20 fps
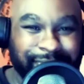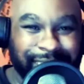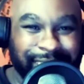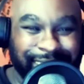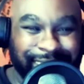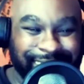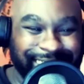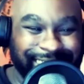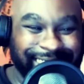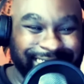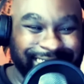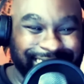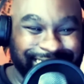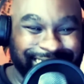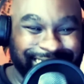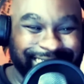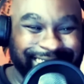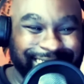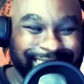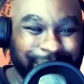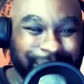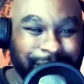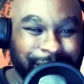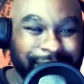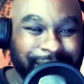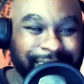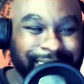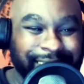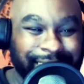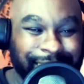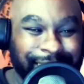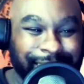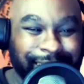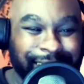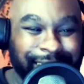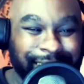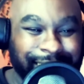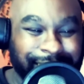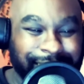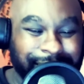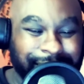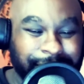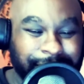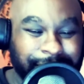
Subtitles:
Like the DARE program. Just say